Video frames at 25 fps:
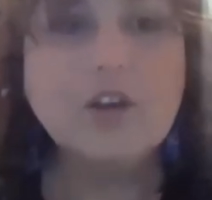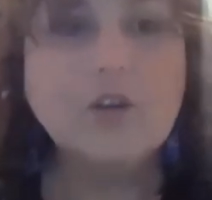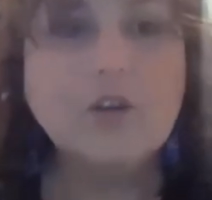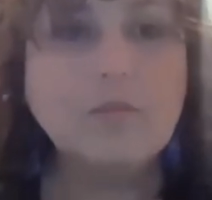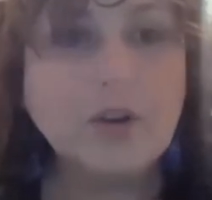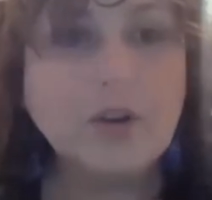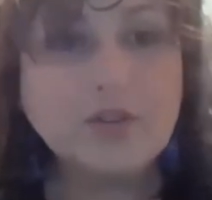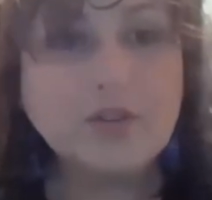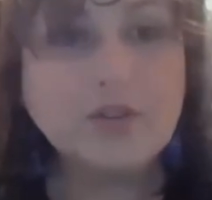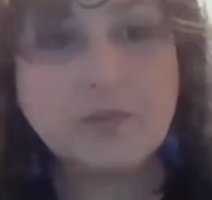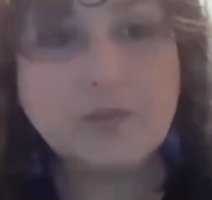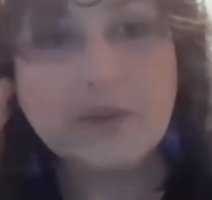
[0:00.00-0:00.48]

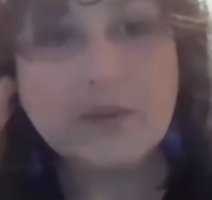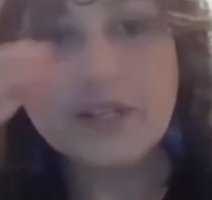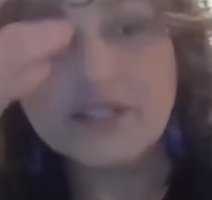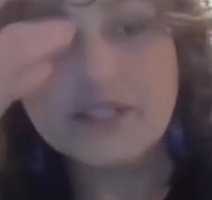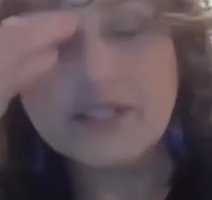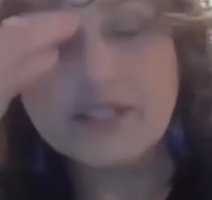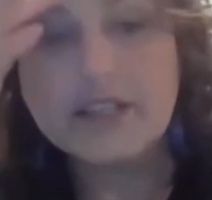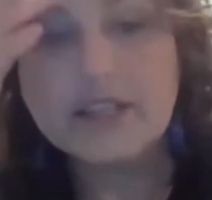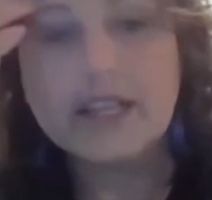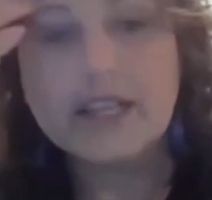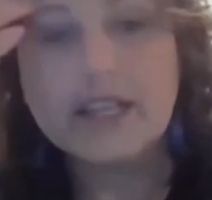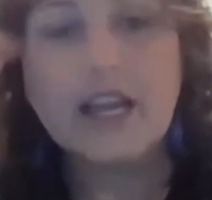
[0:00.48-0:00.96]
Most
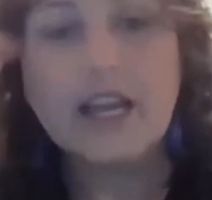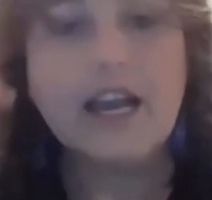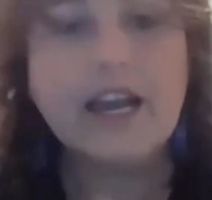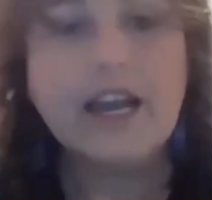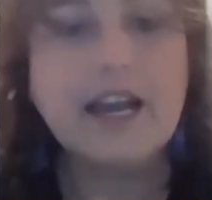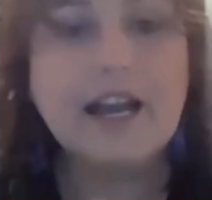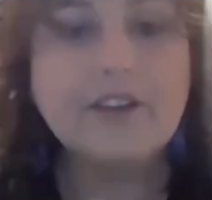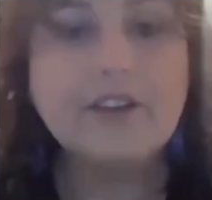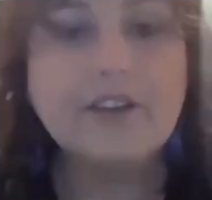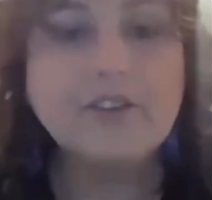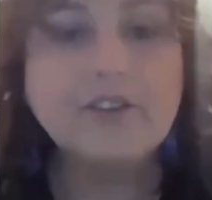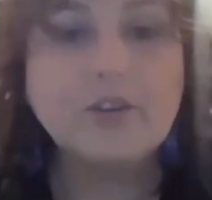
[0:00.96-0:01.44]
recently,
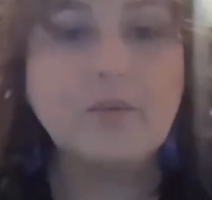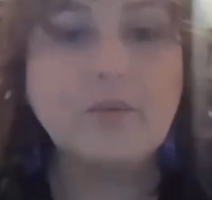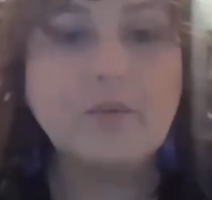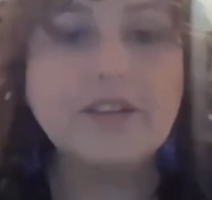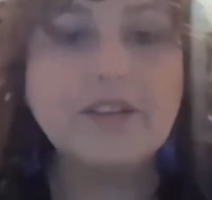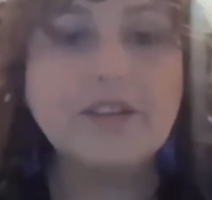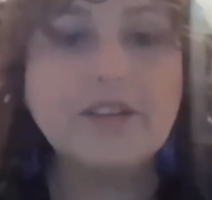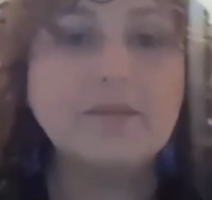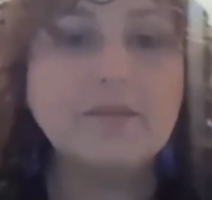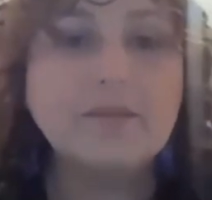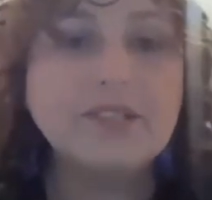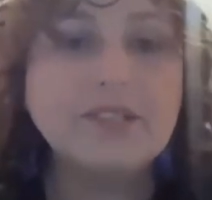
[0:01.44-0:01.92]
I
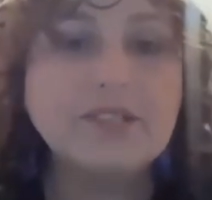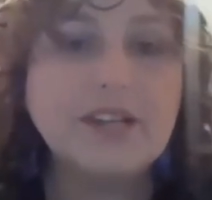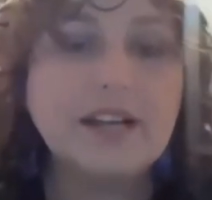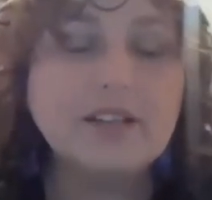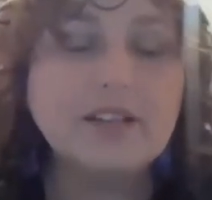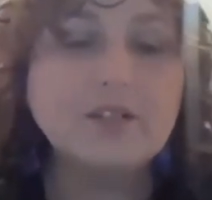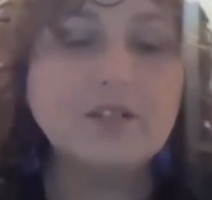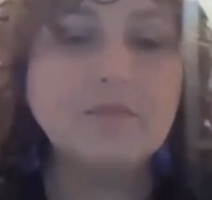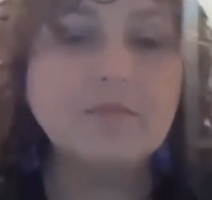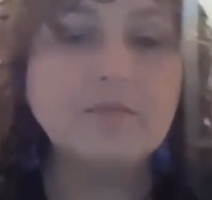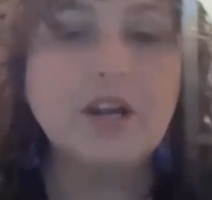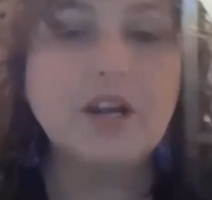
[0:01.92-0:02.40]
underwent a
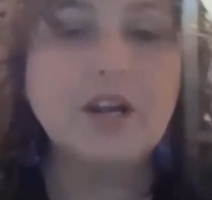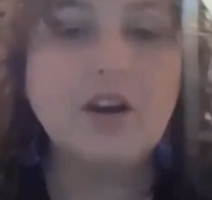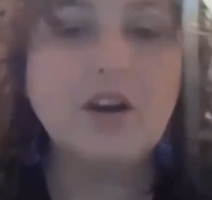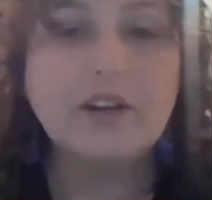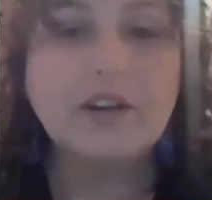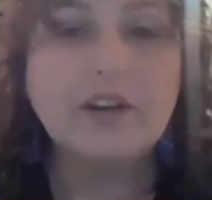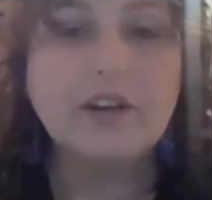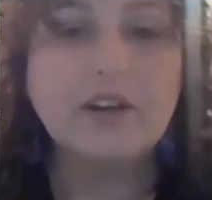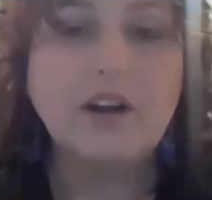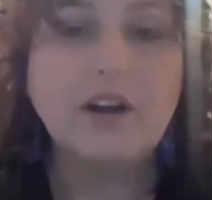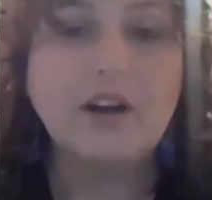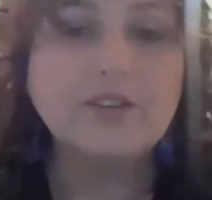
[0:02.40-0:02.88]
mastectomy on
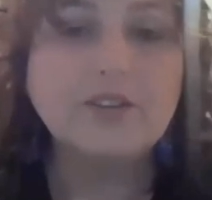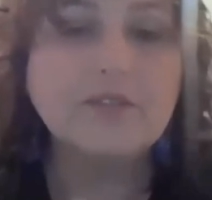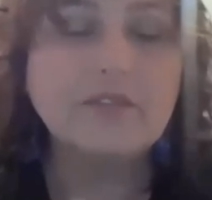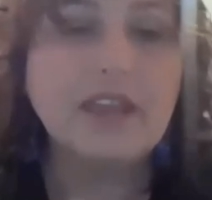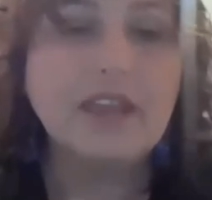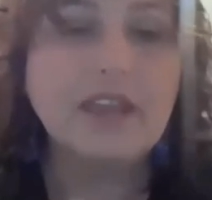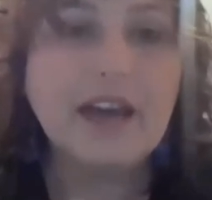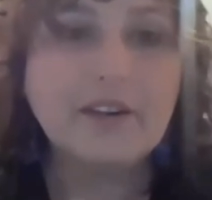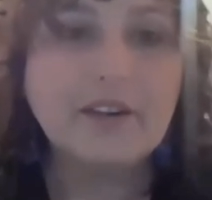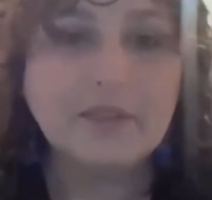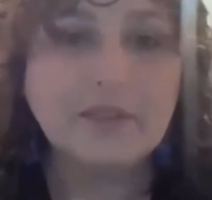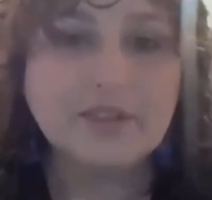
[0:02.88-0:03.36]
the
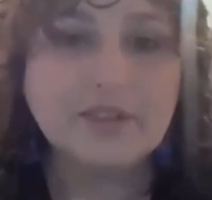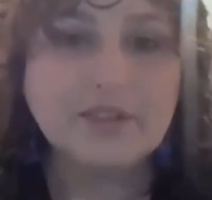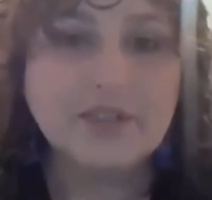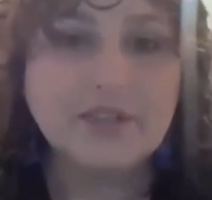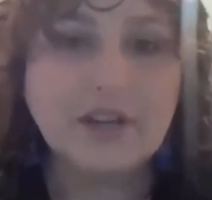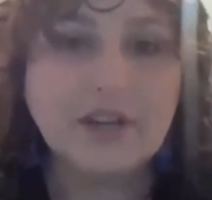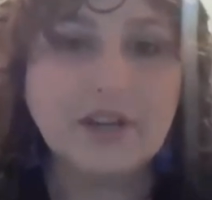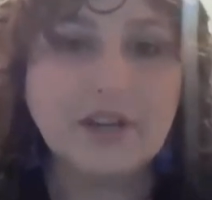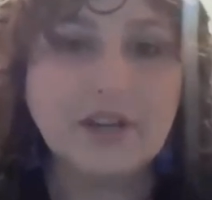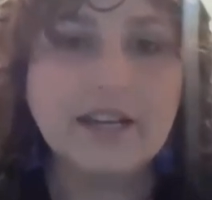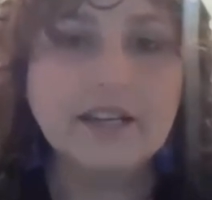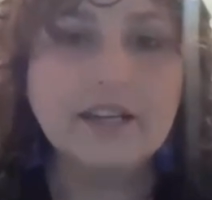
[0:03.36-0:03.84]
contralateral
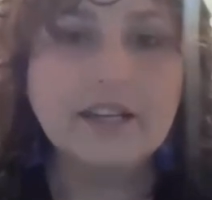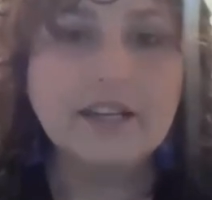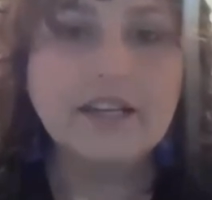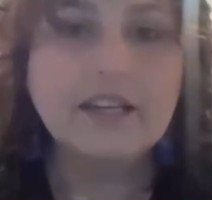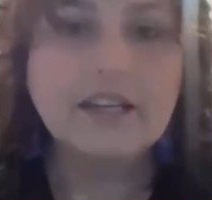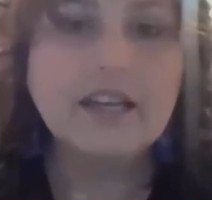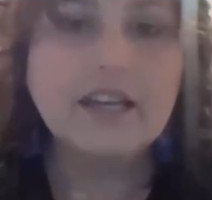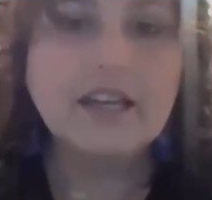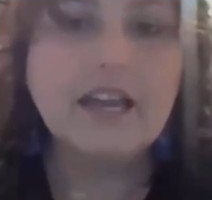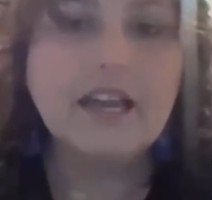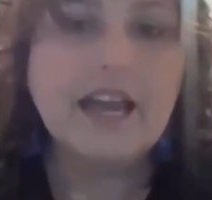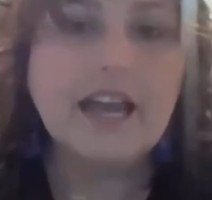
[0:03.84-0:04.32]
side
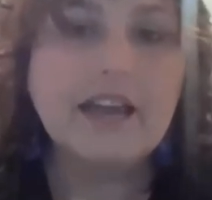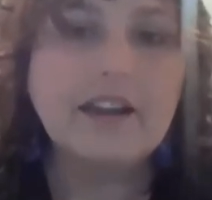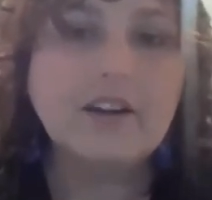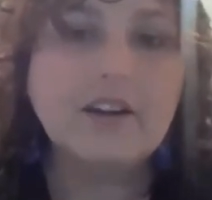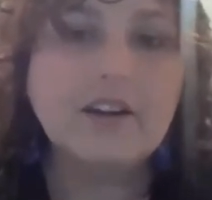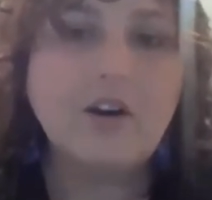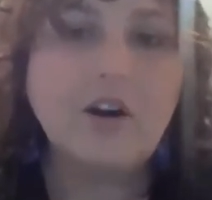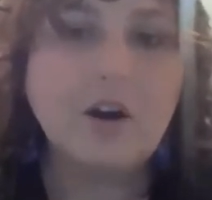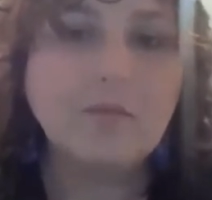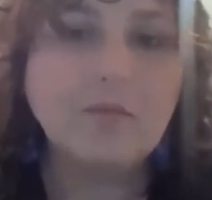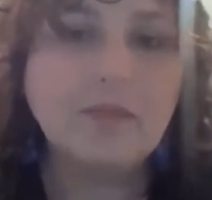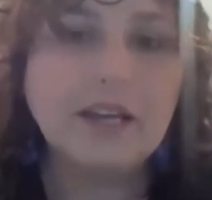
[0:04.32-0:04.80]
and
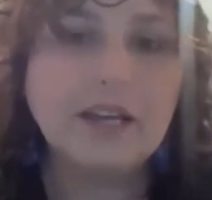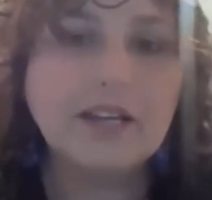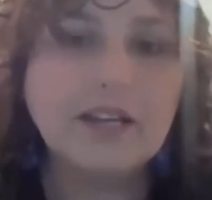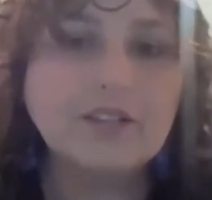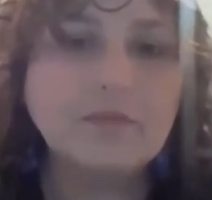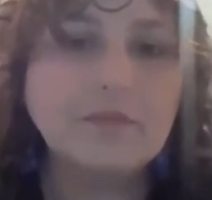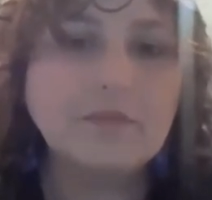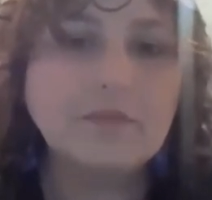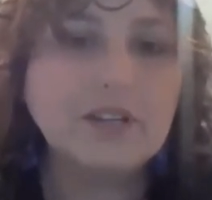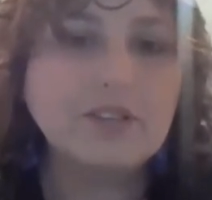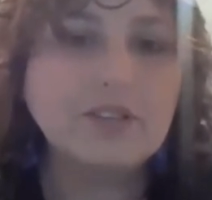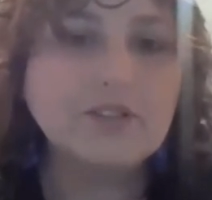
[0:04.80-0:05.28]
a
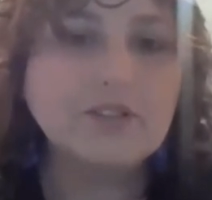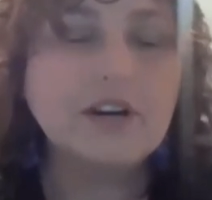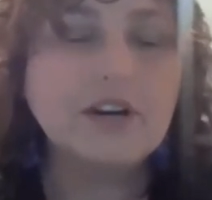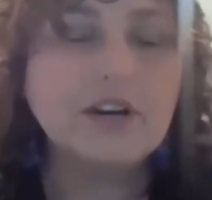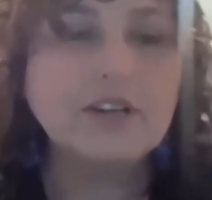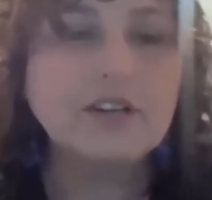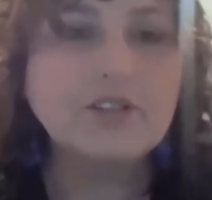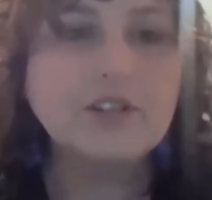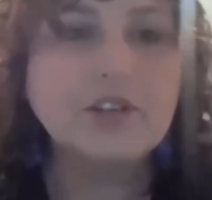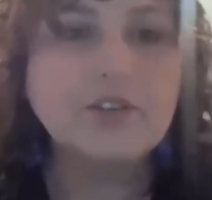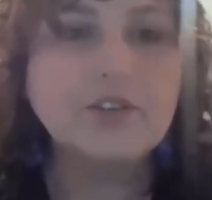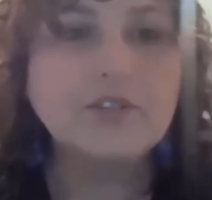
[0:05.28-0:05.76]
complex
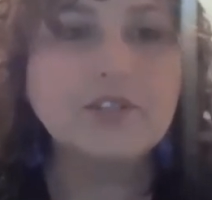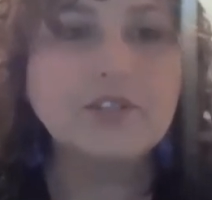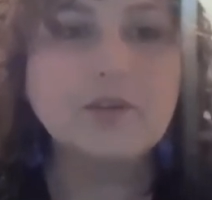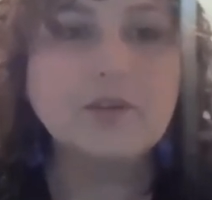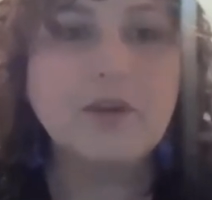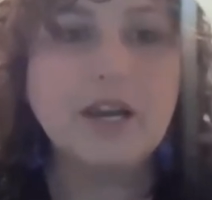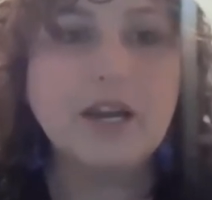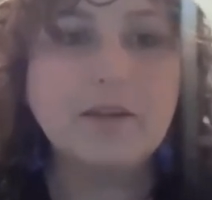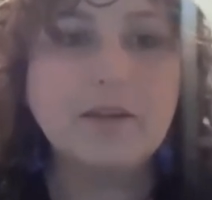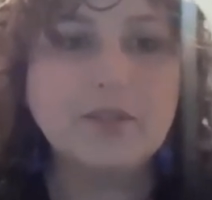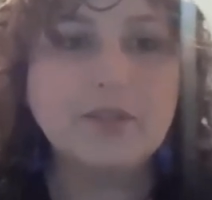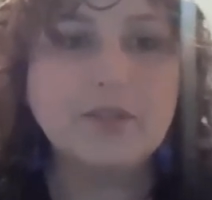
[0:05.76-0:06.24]
reconstruction
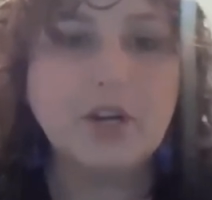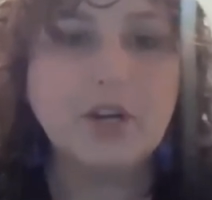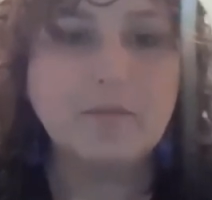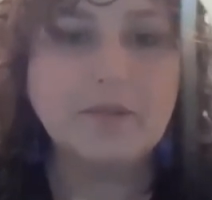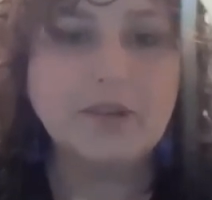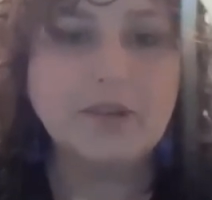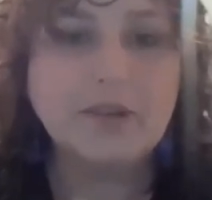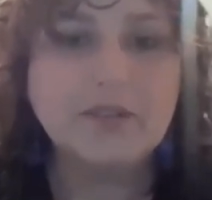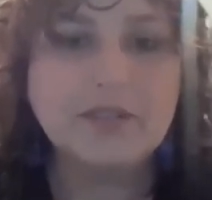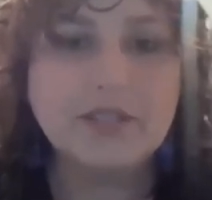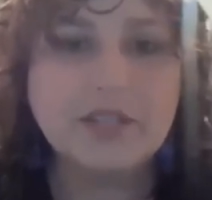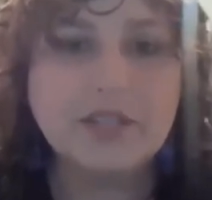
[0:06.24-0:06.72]
using my
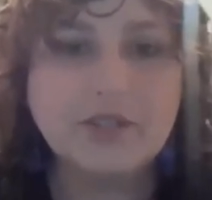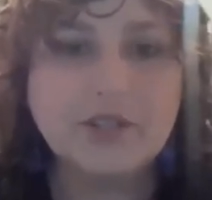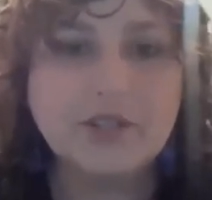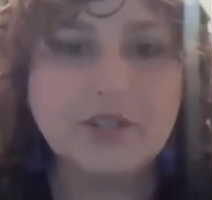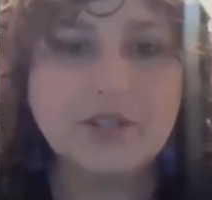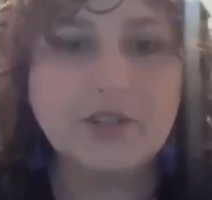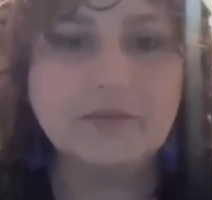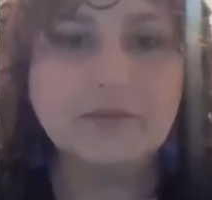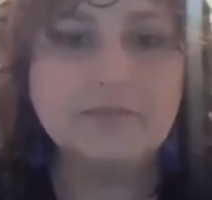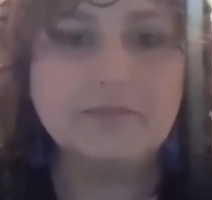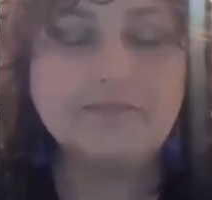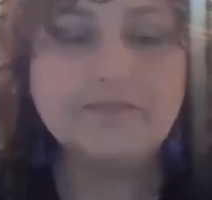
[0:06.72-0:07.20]
abdominal
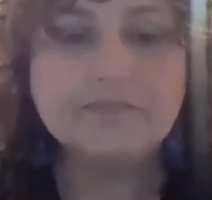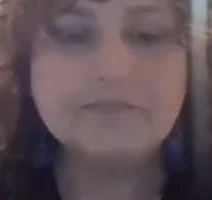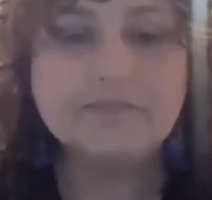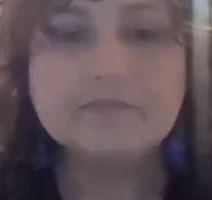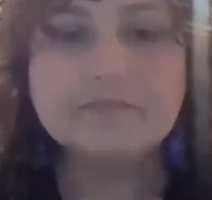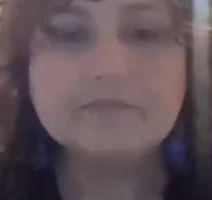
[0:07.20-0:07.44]
tissue.